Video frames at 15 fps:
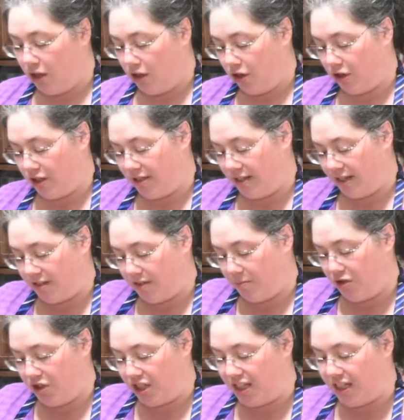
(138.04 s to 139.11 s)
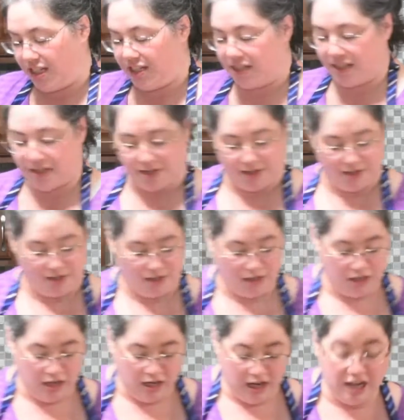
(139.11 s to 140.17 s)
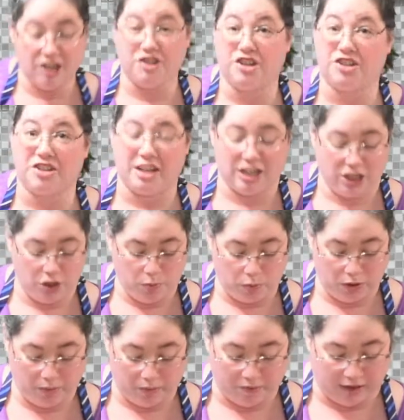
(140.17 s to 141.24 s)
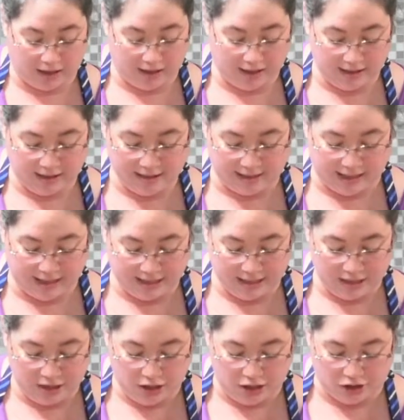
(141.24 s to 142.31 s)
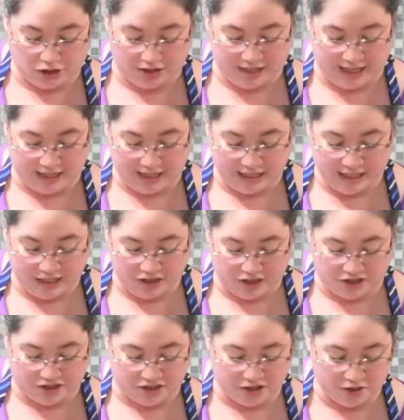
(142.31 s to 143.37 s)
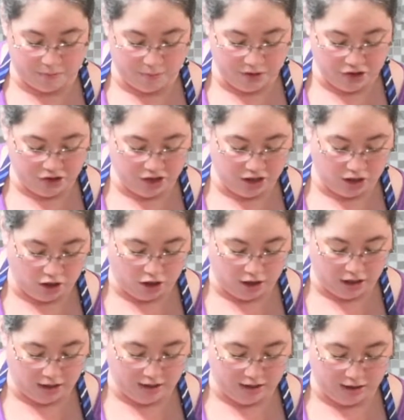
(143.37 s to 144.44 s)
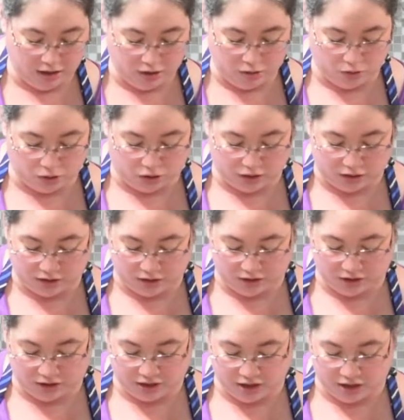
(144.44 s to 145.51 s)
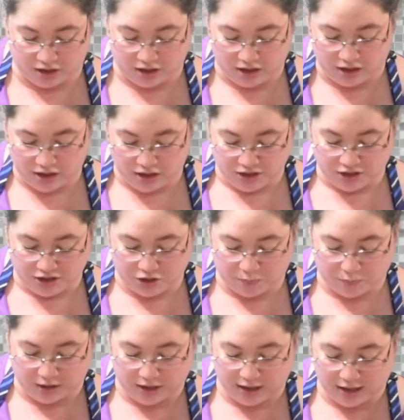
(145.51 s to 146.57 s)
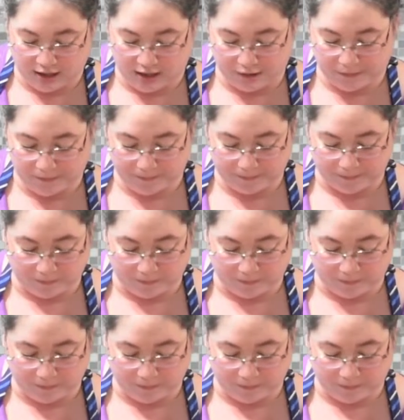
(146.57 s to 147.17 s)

You're going to take some cheese, and just like you would with regular lasagna, you're going to take it and you're going to smish it on the noodles. Spread it out,